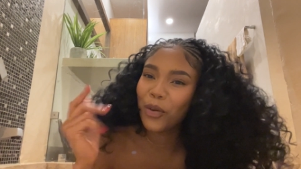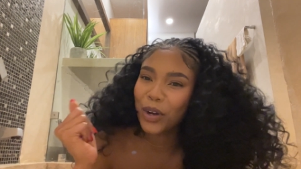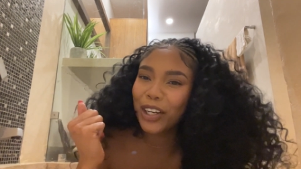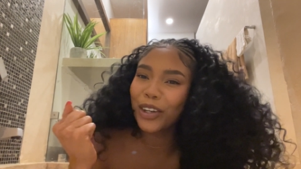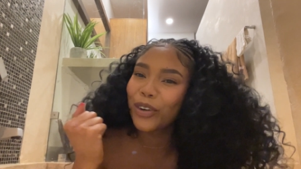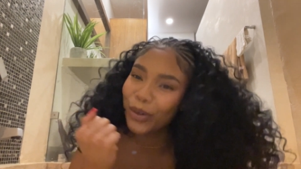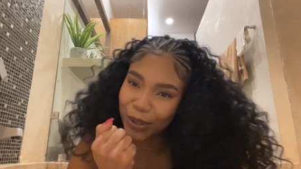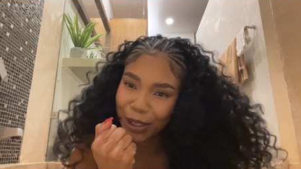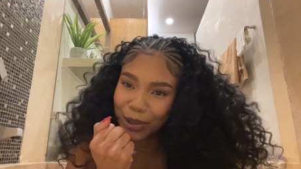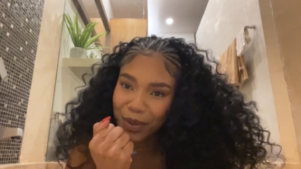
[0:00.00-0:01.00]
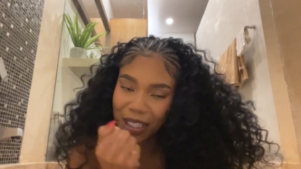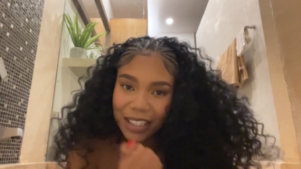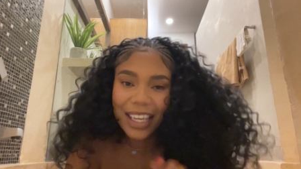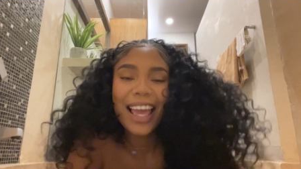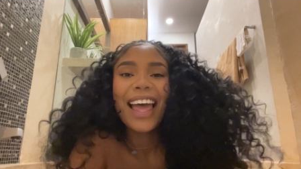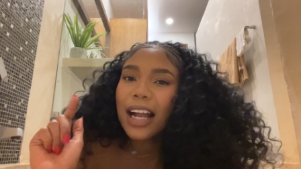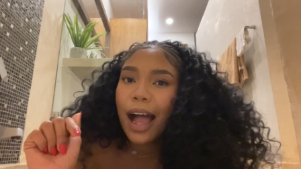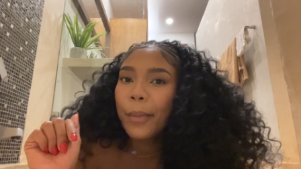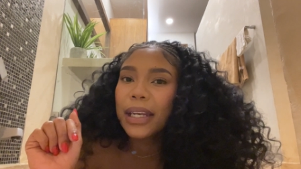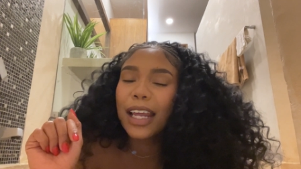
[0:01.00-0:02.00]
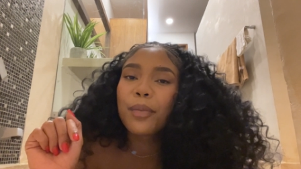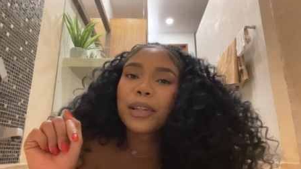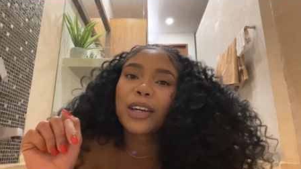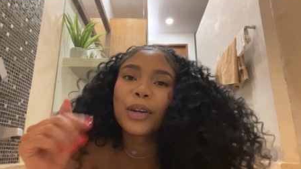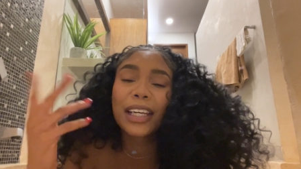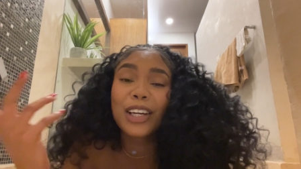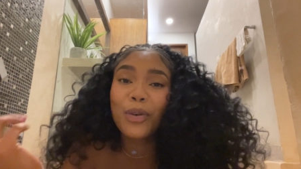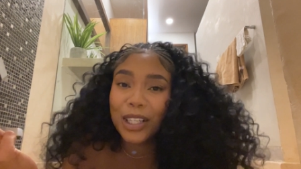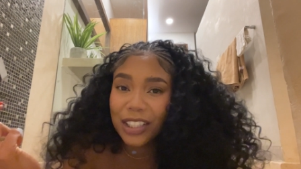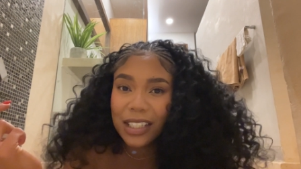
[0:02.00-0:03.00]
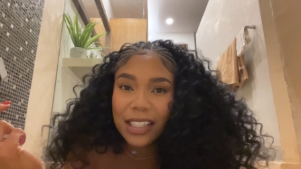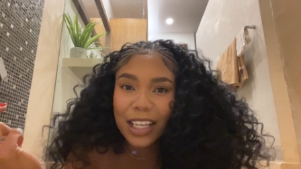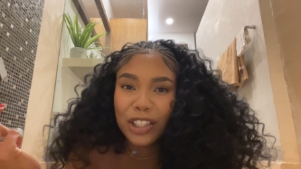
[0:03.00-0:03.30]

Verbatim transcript: one of the girls, comment down below any questions that